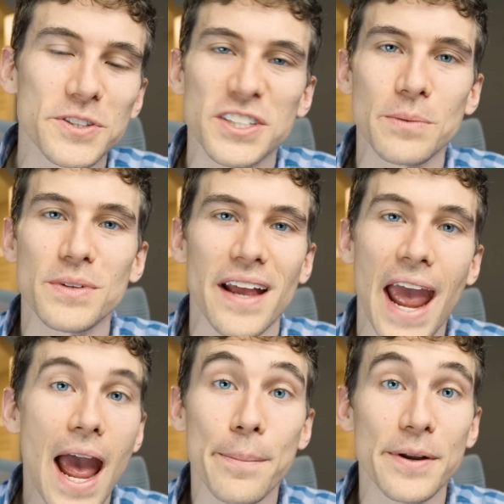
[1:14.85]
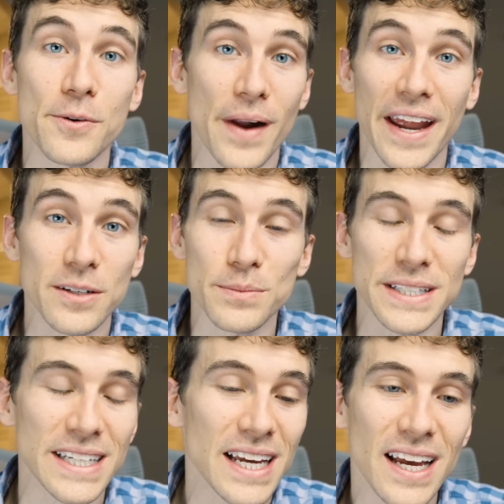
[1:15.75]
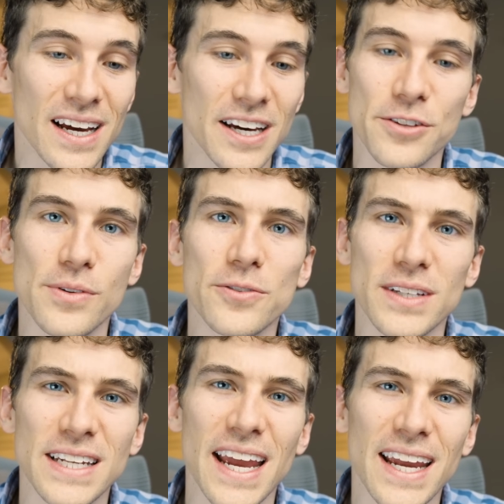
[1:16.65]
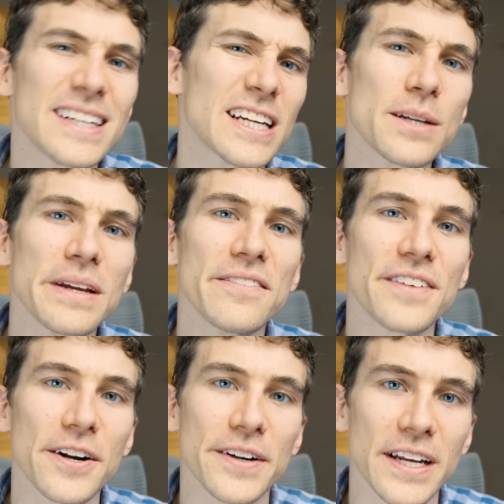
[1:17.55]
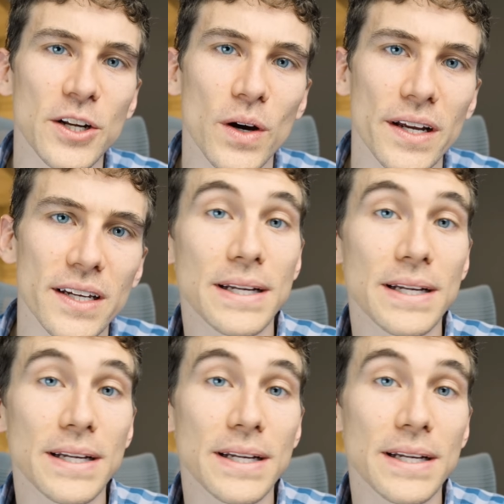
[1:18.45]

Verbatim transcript: it just seems to to happen randomly uh, throughout the day, and it can be very annoying.